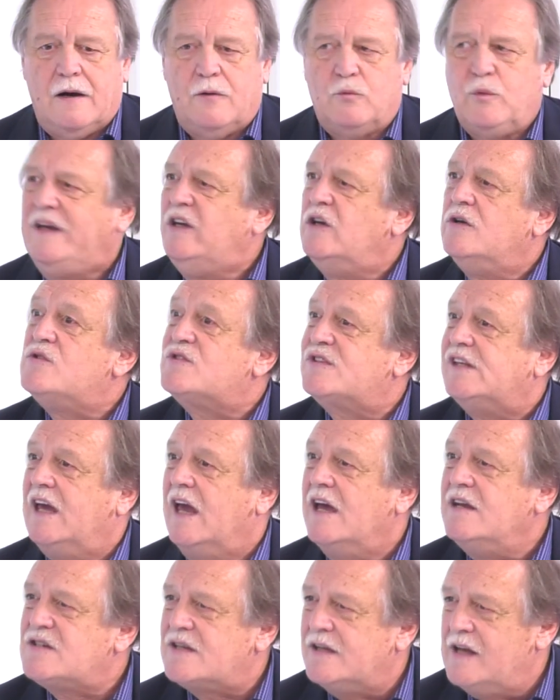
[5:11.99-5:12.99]
we use the
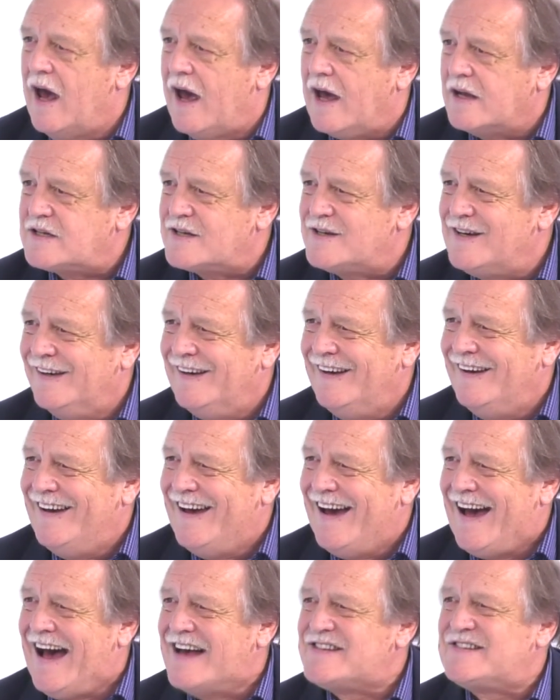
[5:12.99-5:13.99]
internet
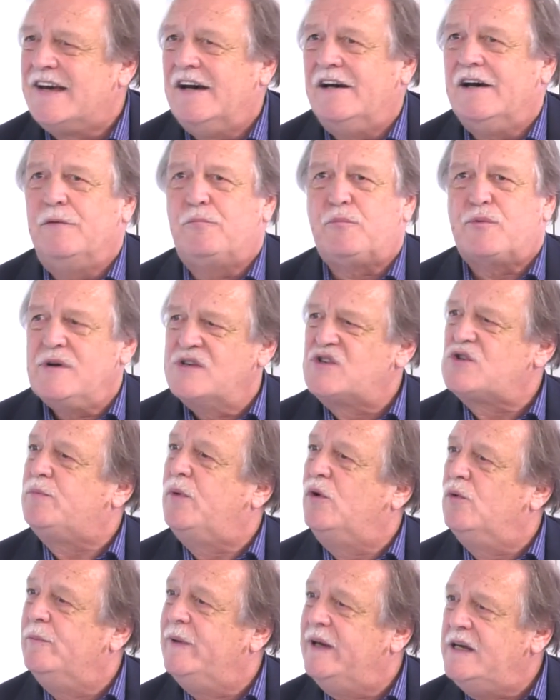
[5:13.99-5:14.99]
as a
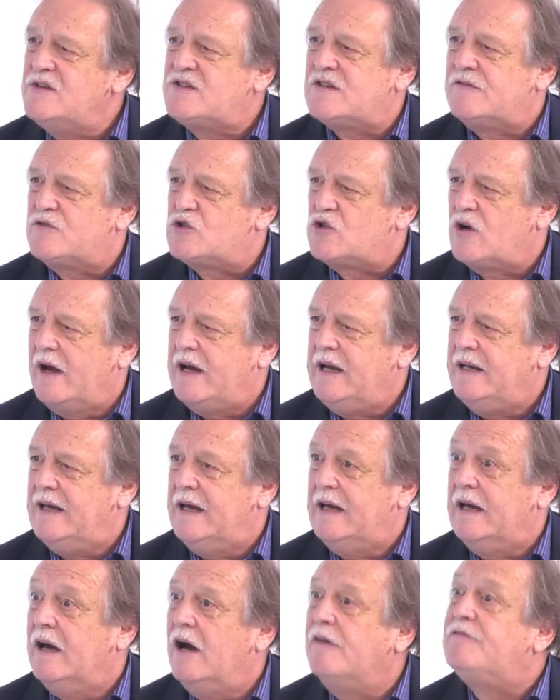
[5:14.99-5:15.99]
principal means of
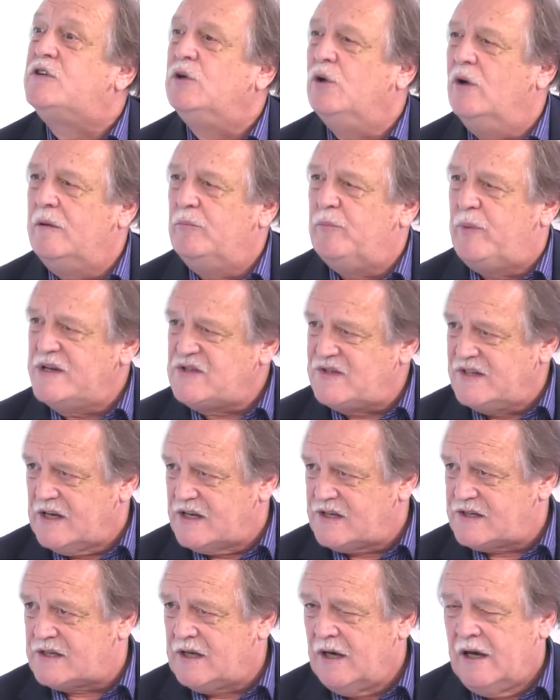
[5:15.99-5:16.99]
trading, of doing
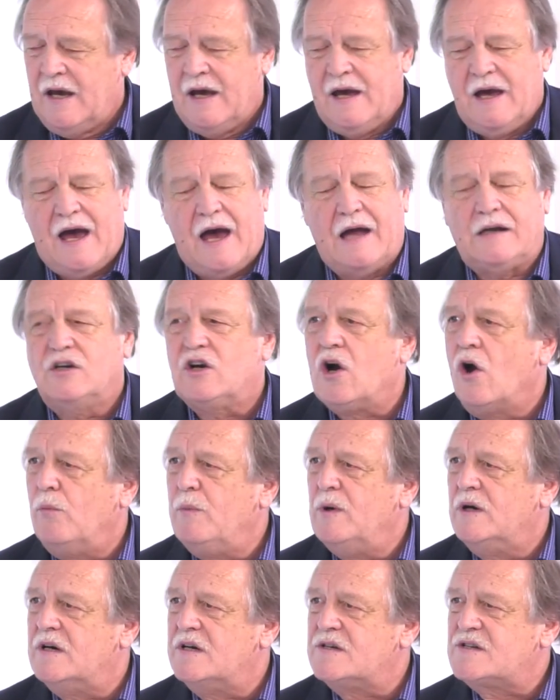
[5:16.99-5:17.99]
business and
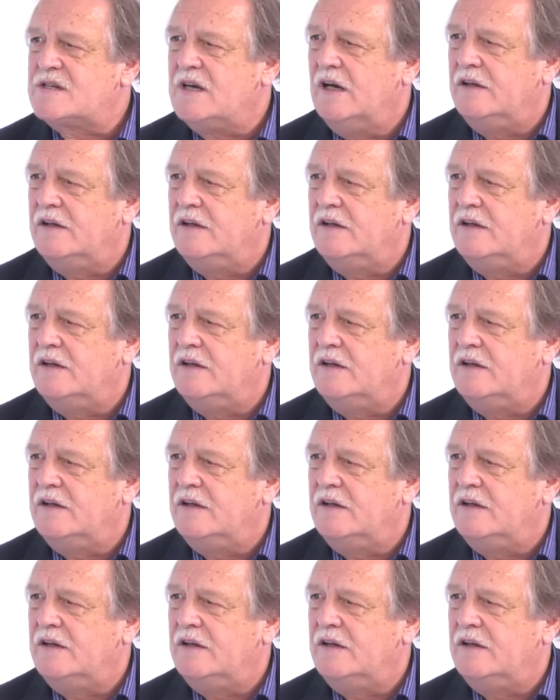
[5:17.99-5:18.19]
commerce,